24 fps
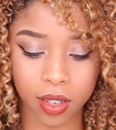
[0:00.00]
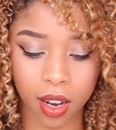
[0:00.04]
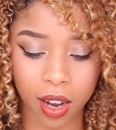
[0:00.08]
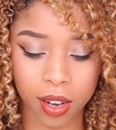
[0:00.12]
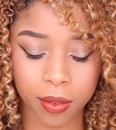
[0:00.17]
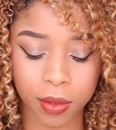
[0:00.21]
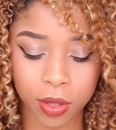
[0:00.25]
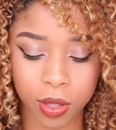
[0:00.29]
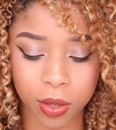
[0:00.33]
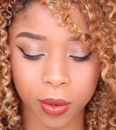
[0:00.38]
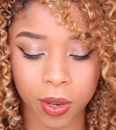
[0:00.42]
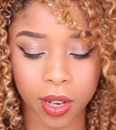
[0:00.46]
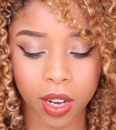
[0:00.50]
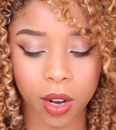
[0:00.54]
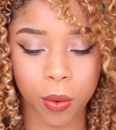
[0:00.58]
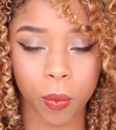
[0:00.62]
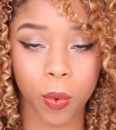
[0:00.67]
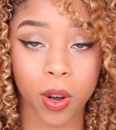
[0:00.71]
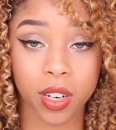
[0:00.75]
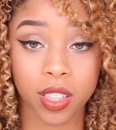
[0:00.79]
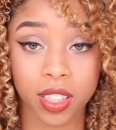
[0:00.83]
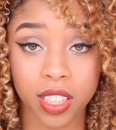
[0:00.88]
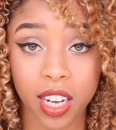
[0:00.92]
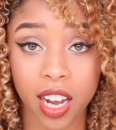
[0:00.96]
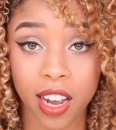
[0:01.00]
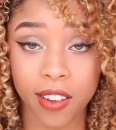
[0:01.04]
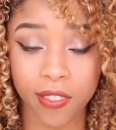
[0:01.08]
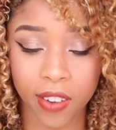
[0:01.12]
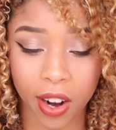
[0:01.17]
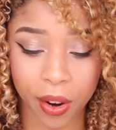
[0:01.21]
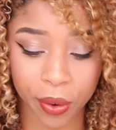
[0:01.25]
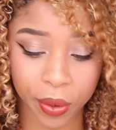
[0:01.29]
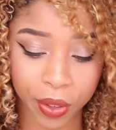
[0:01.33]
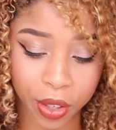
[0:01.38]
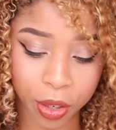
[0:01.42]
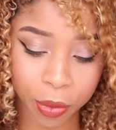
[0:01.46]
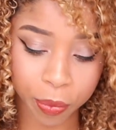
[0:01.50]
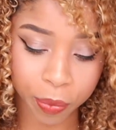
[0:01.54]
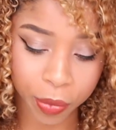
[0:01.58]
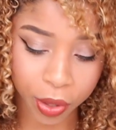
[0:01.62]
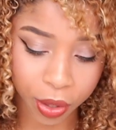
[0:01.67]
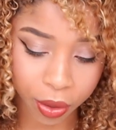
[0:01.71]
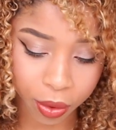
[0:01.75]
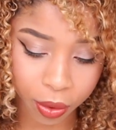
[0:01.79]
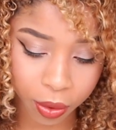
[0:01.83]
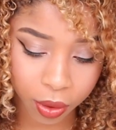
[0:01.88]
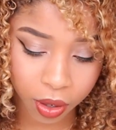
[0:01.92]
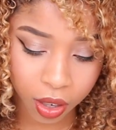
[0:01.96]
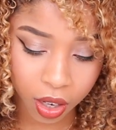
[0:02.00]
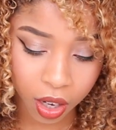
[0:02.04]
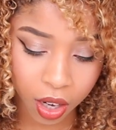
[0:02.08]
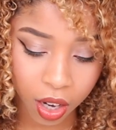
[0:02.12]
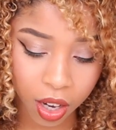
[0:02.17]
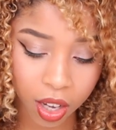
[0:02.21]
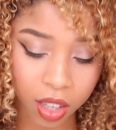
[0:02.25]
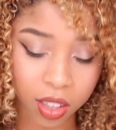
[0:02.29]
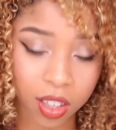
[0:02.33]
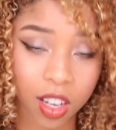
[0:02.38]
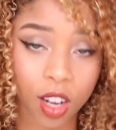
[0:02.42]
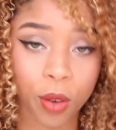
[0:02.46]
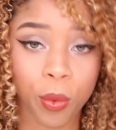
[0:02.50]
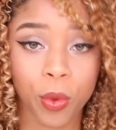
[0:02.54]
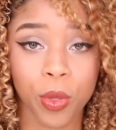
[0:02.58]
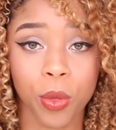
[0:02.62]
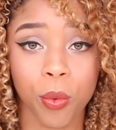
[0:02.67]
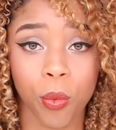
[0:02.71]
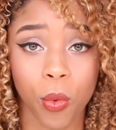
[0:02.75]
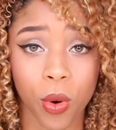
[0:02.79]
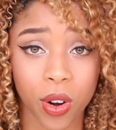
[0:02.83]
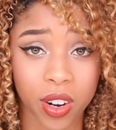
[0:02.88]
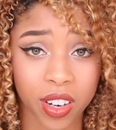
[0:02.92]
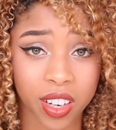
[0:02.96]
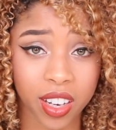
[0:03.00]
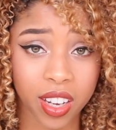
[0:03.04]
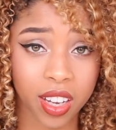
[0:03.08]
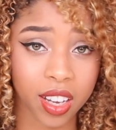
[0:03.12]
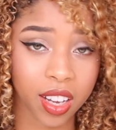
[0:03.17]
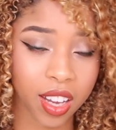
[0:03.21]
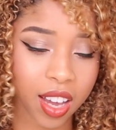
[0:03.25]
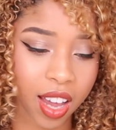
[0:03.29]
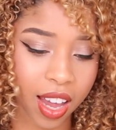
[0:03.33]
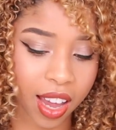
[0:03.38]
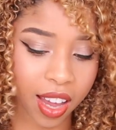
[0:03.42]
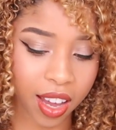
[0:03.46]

a 1.5 hour commute along with working,